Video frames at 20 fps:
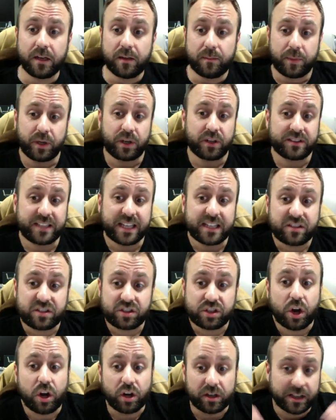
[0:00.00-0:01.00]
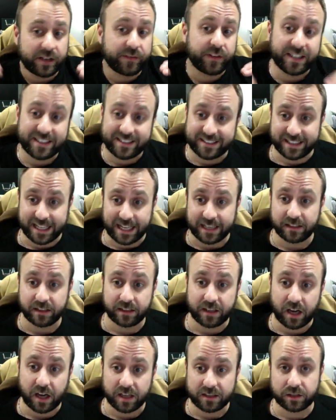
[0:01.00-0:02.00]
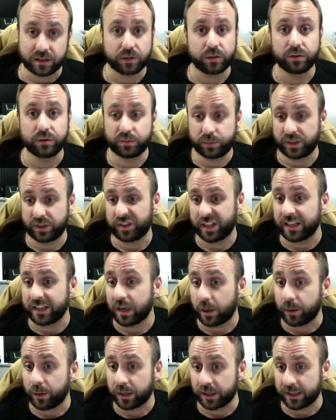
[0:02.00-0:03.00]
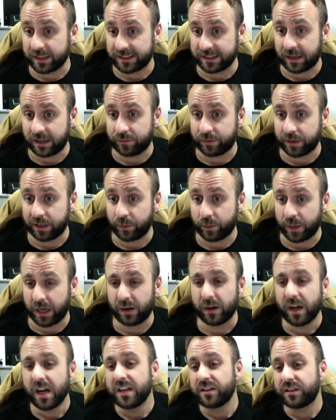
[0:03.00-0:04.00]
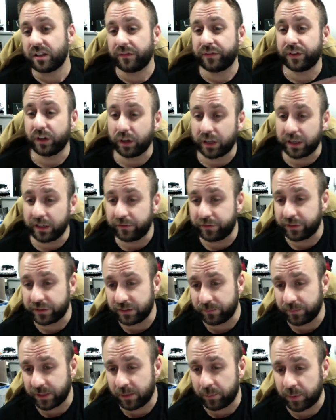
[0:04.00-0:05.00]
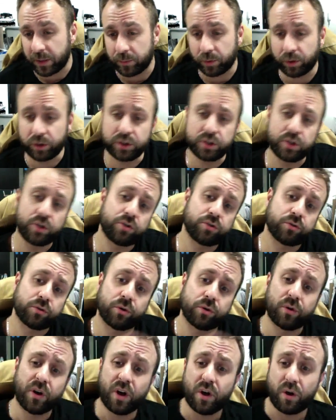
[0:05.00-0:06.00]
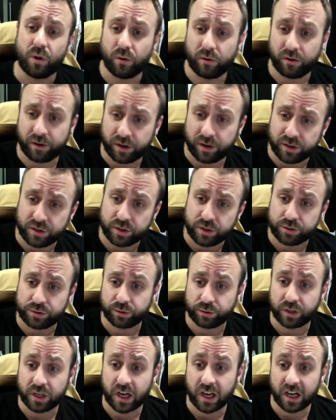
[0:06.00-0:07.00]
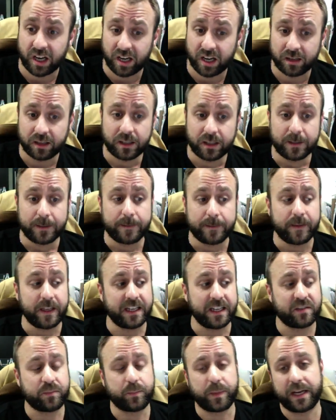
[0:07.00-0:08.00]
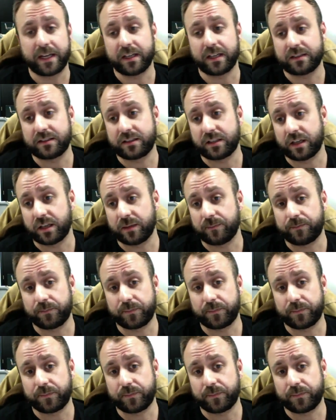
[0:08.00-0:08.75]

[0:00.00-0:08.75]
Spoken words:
because they're stock, they're very standard articles which they know are going to sell very well. So if you're looking for something a bit more unusual or an unusual color, it's better to